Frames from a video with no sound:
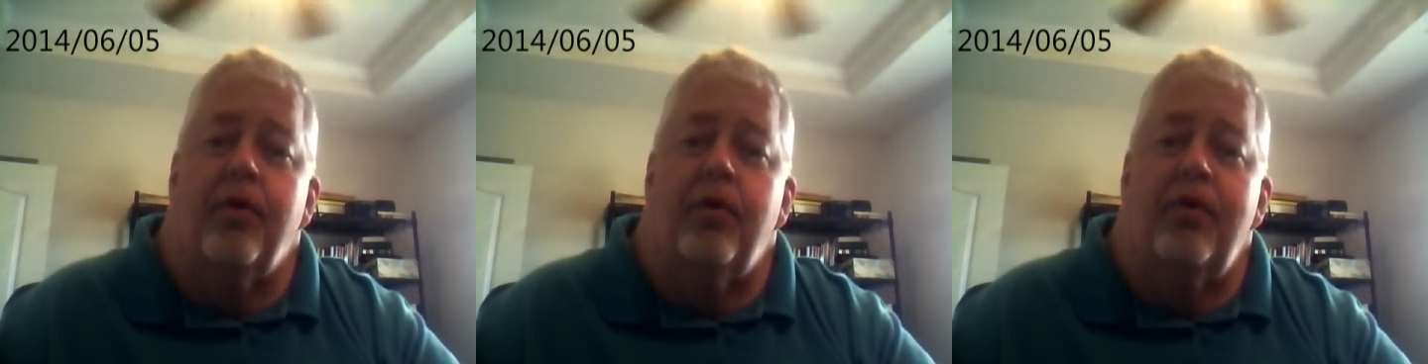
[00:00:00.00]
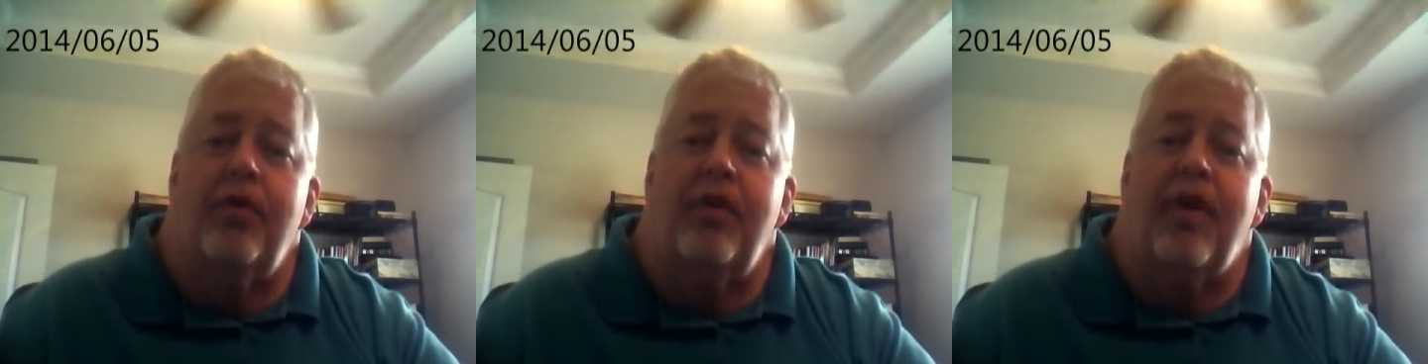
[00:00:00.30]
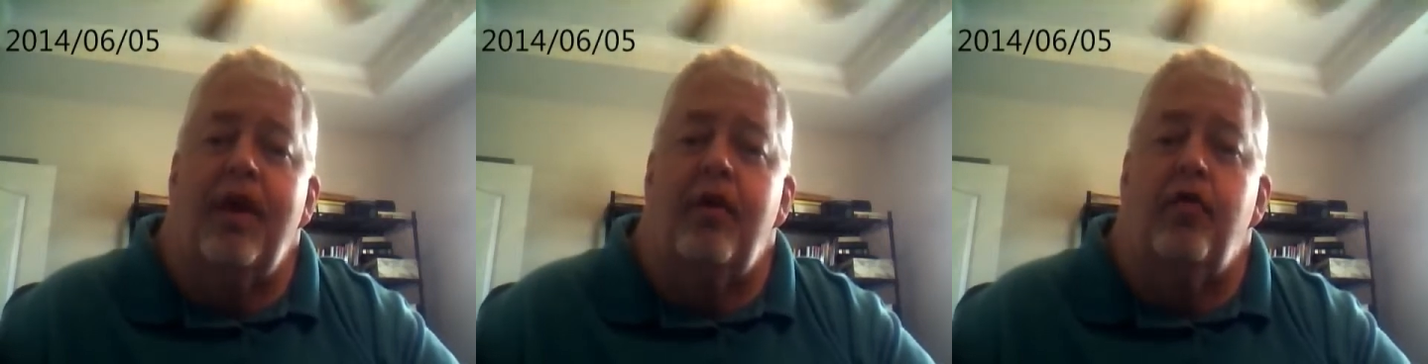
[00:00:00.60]
And we see
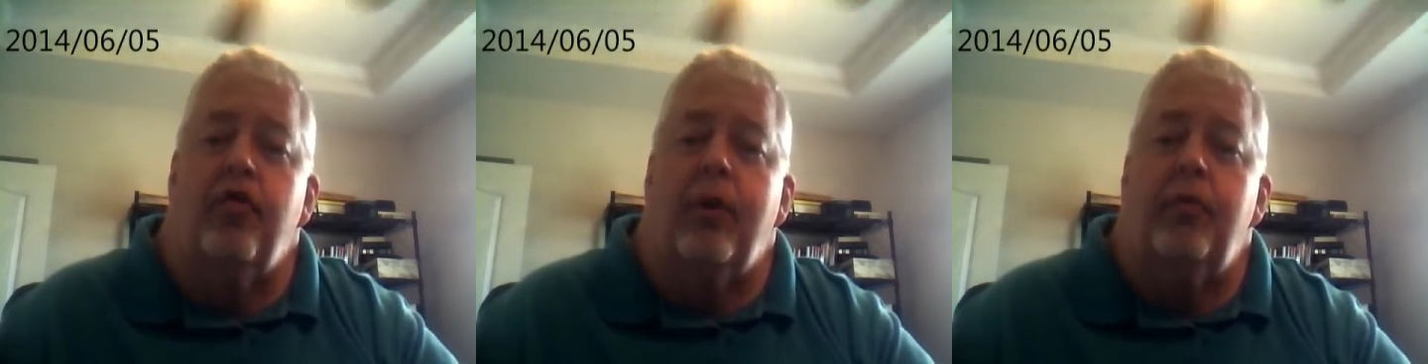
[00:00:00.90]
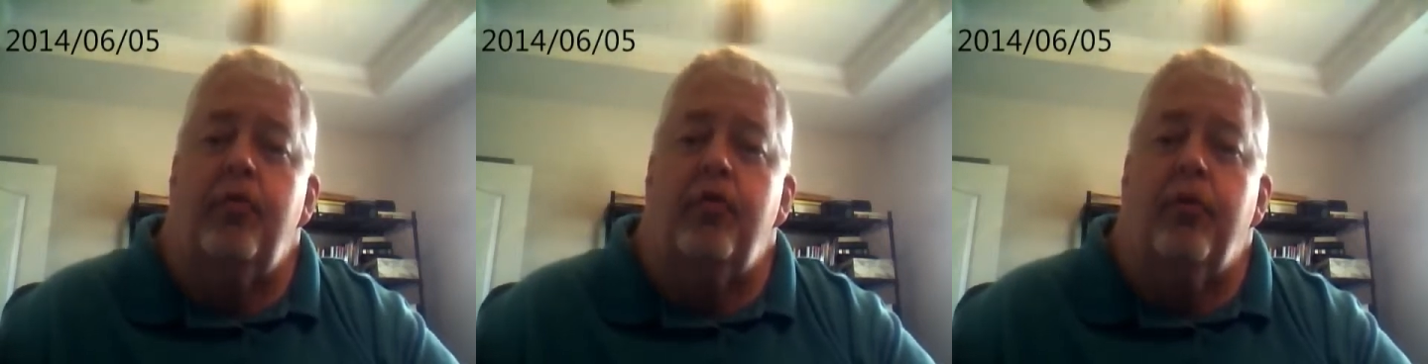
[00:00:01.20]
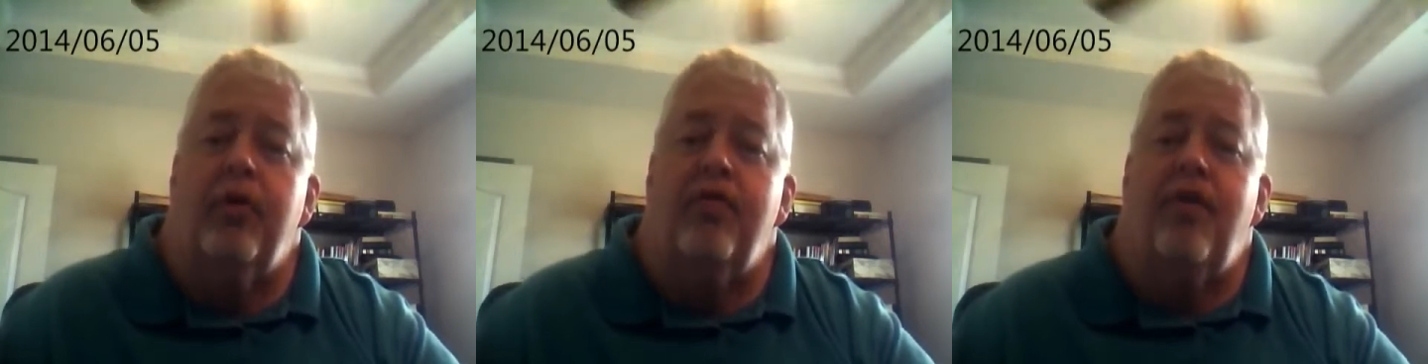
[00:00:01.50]
that in the scriptures
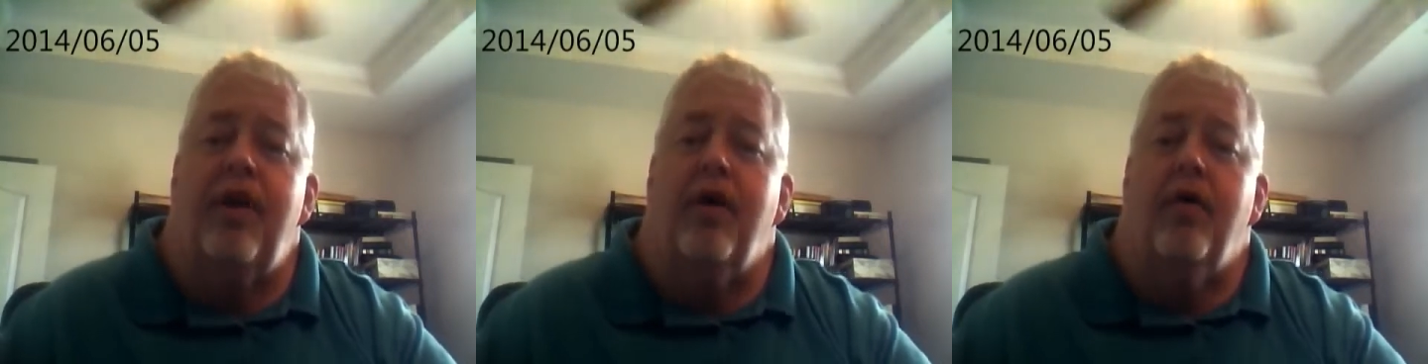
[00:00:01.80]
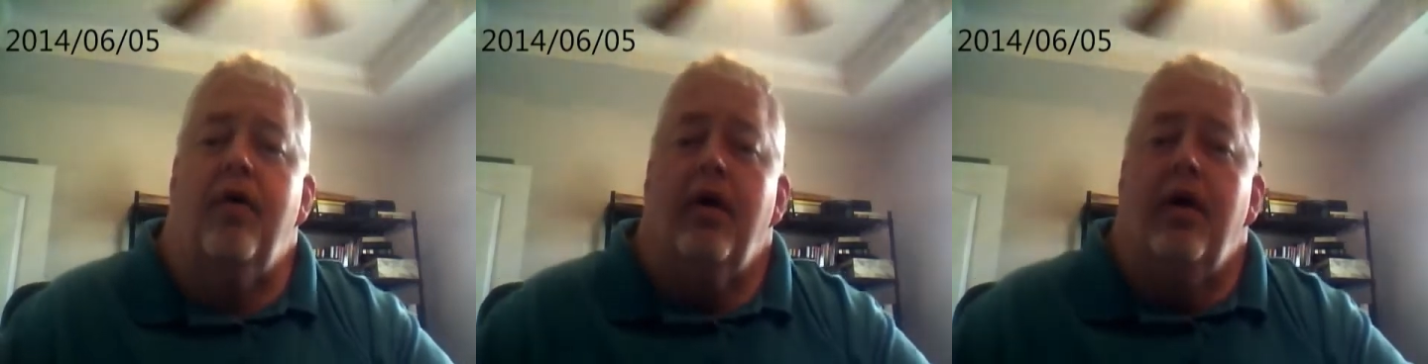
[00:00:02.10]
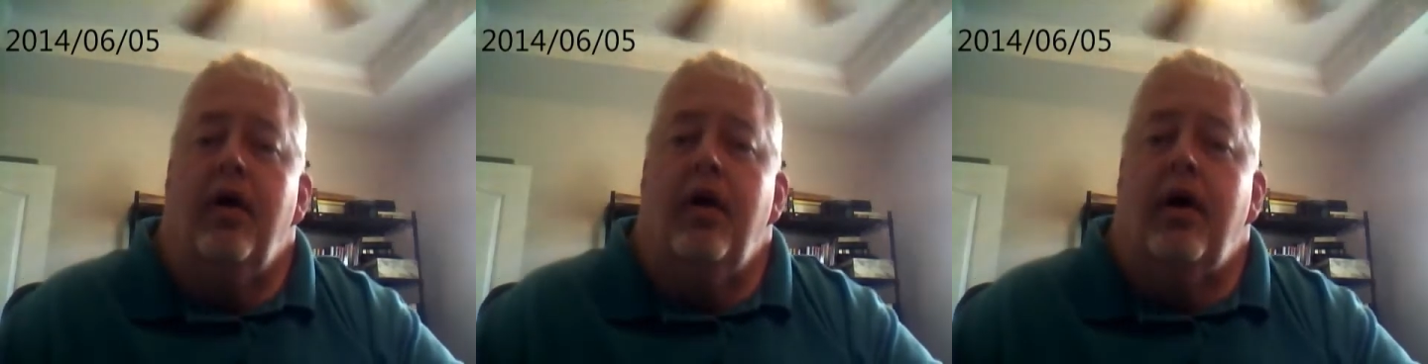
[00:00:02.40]
where the veil
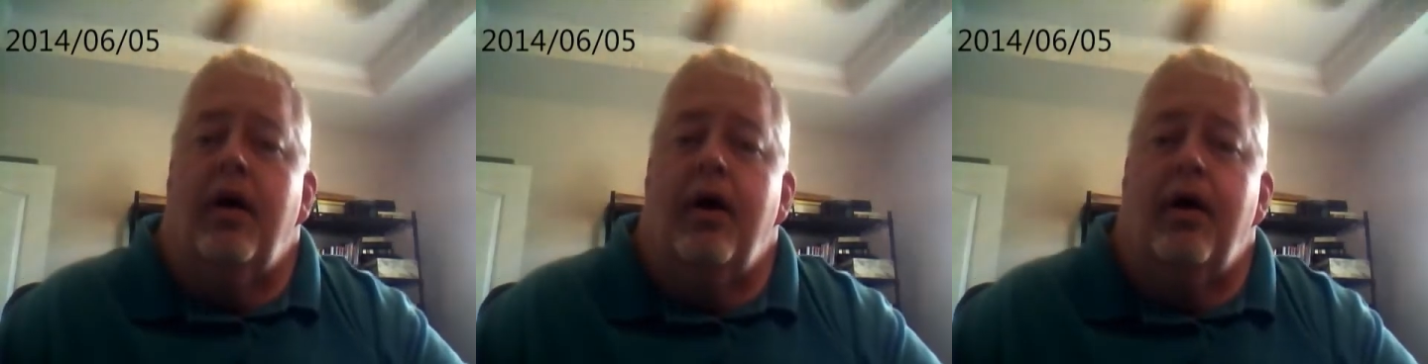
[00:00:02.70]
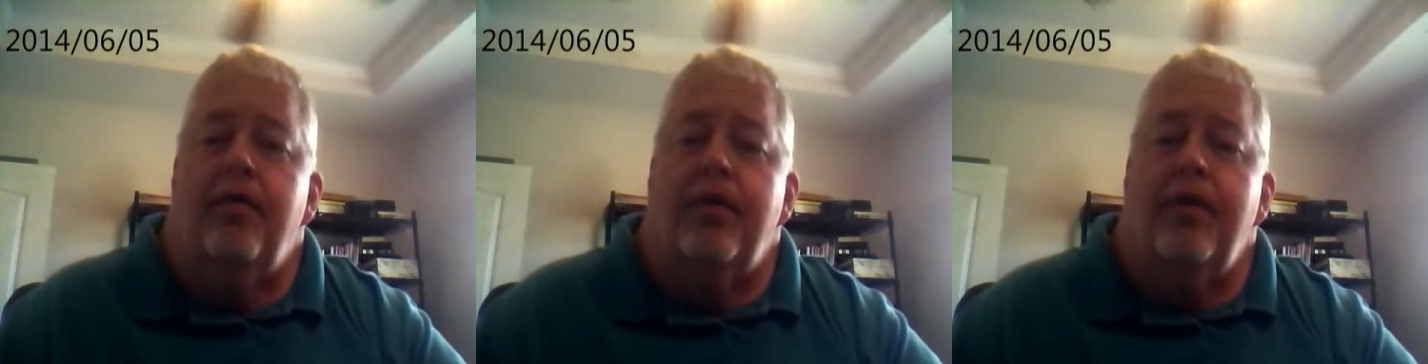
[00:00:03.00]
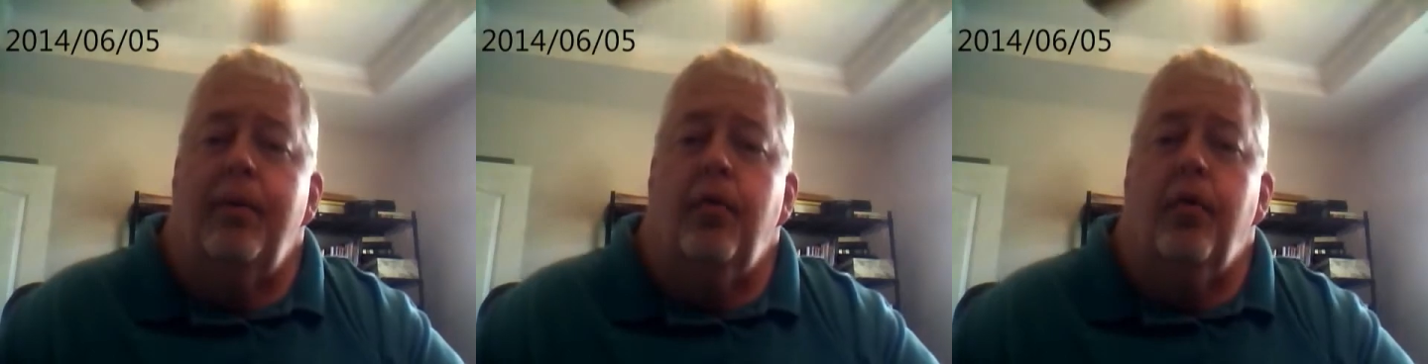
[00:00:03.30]
uh, of the
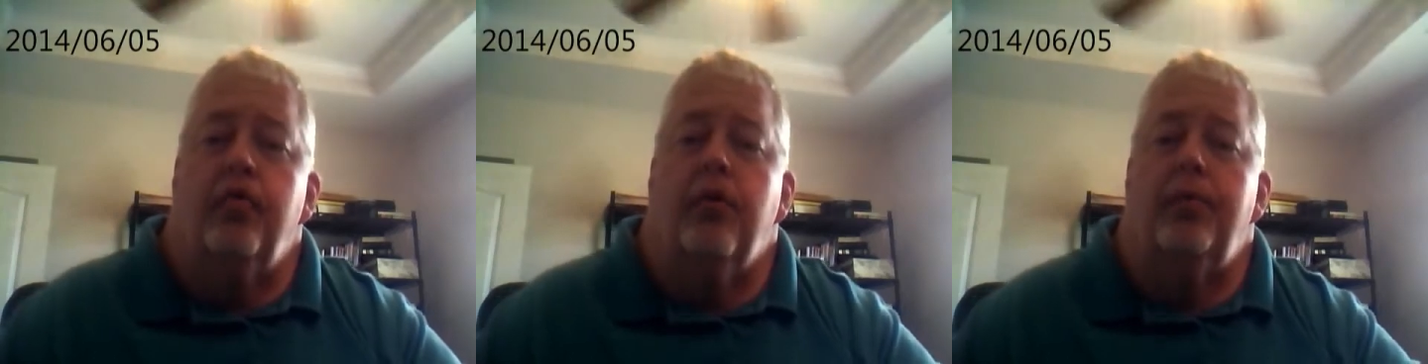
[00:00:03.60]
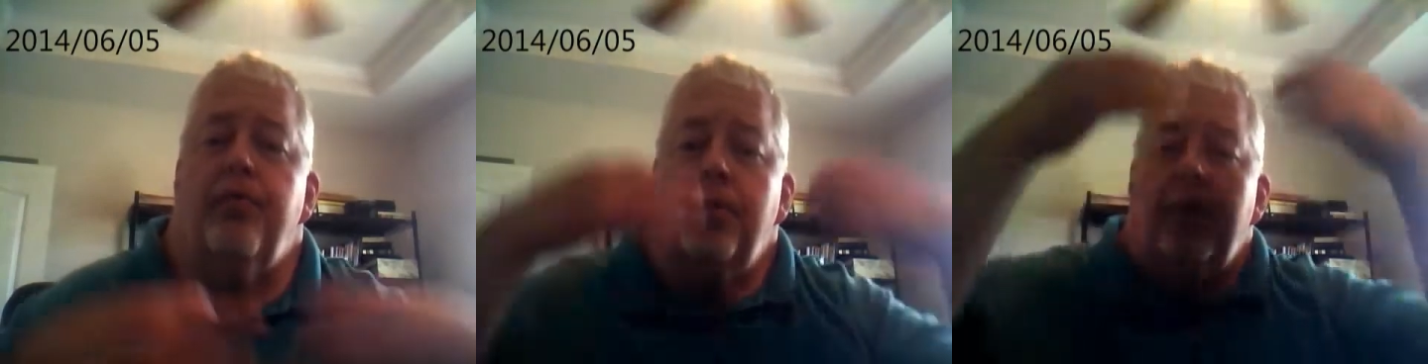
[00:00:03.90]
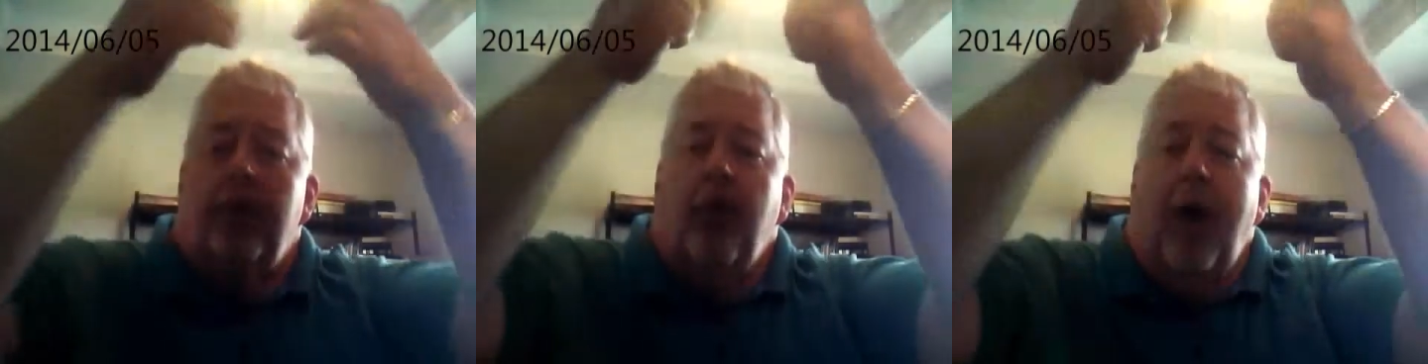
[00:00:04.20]
temple was ripped from
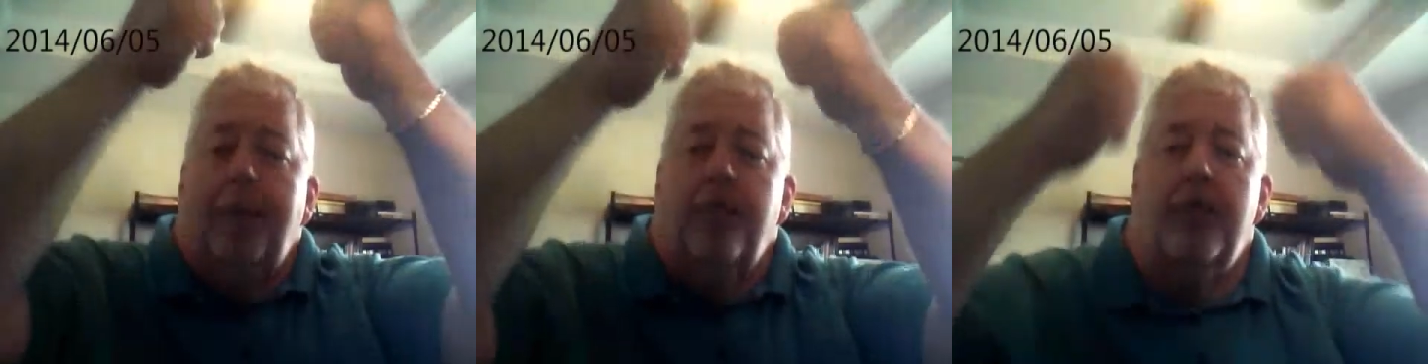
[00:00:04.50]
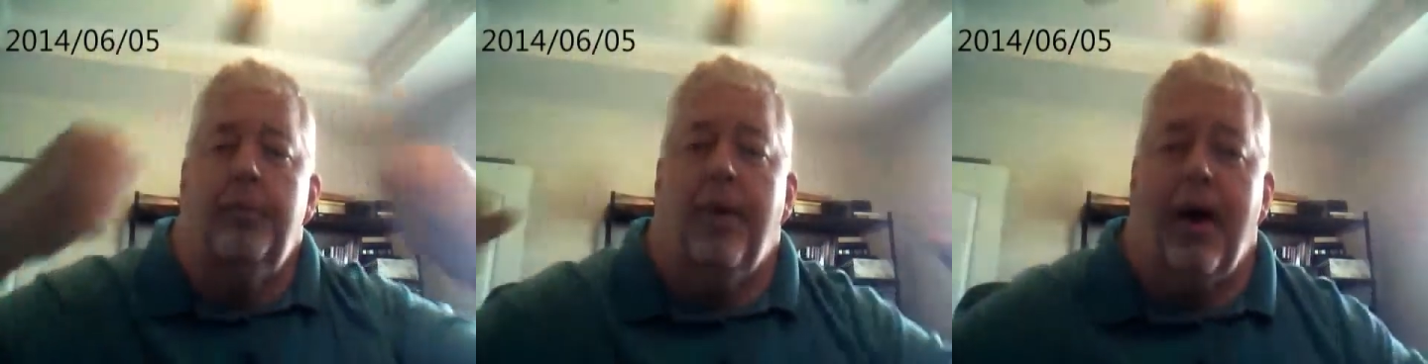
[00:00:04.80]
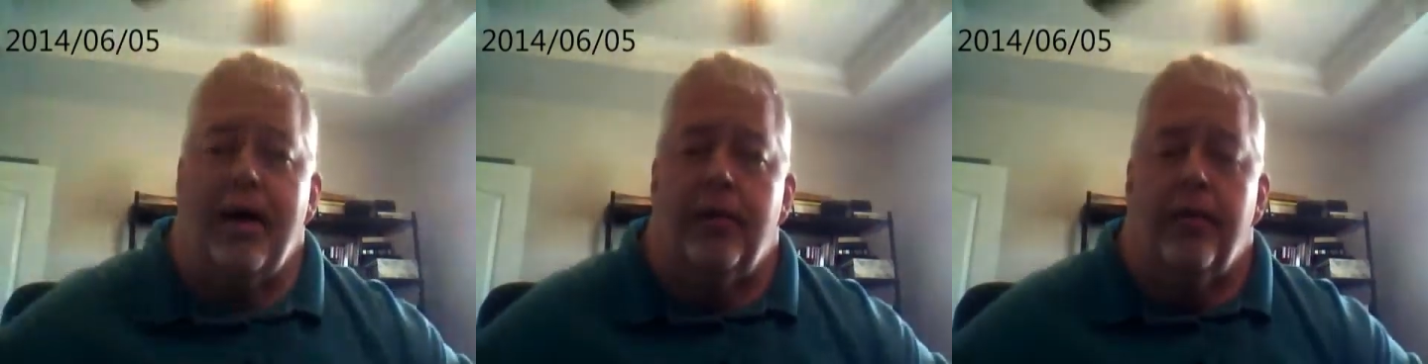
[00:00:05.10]
the top to the
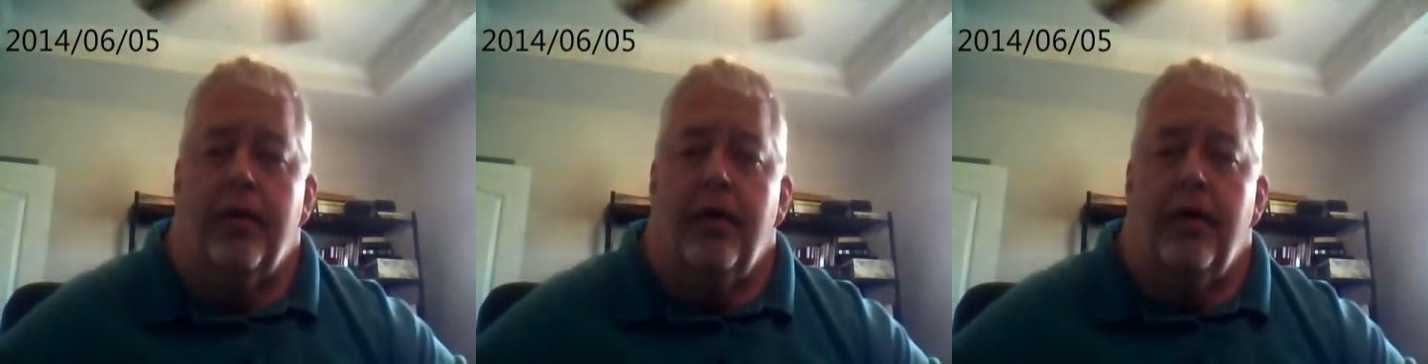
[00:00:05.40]
bottom,